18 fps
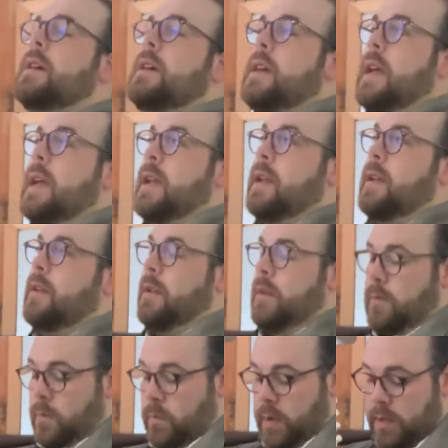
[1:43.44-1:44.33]

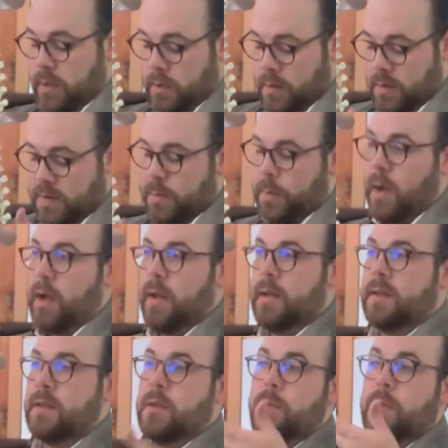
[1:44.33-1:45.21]
And when your spine
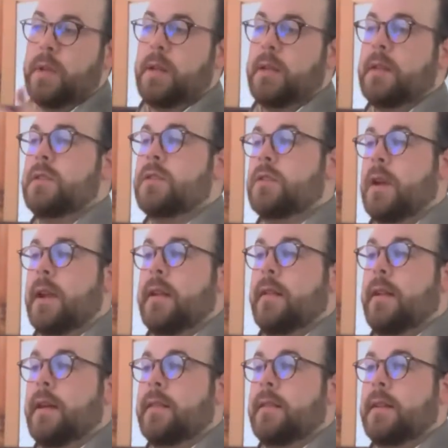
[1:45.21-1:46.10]
is completely straight
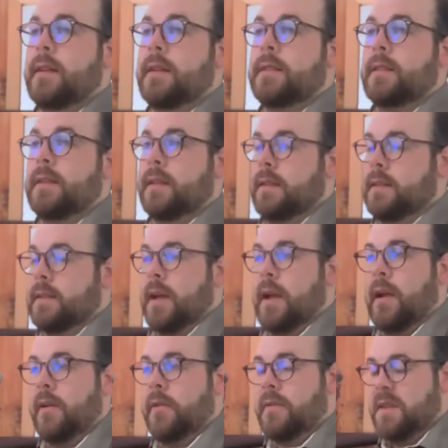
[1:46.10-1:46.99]
like this and it's a
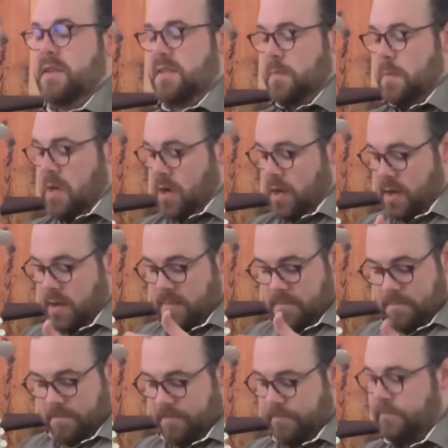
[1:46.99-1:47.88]
healthy spine,
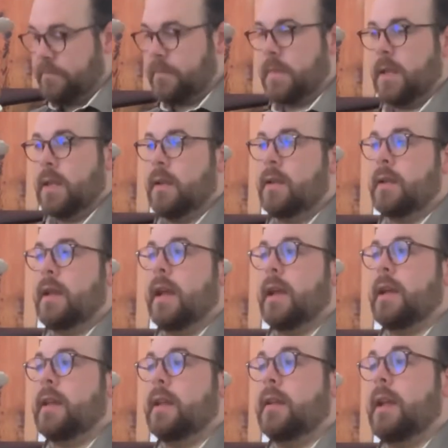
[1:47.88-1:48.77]

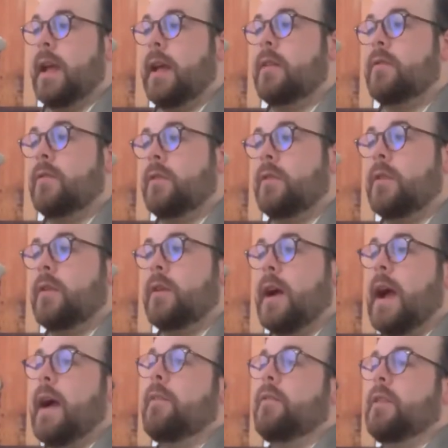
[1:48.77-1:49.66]
it can handle the
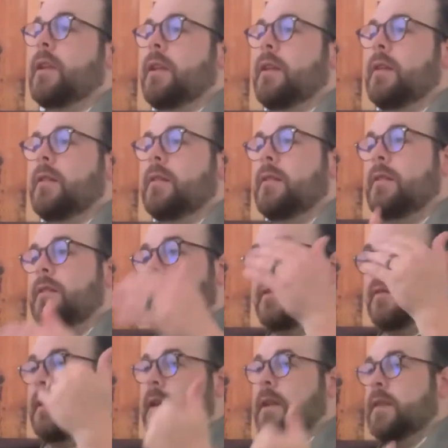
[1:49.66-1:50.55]
gravity
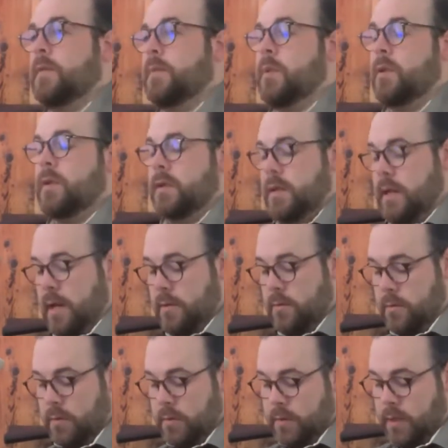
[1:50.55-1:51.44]
that is pushed down
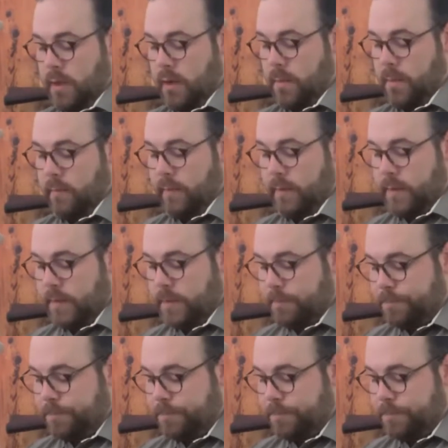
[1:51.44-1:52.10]
on top of us.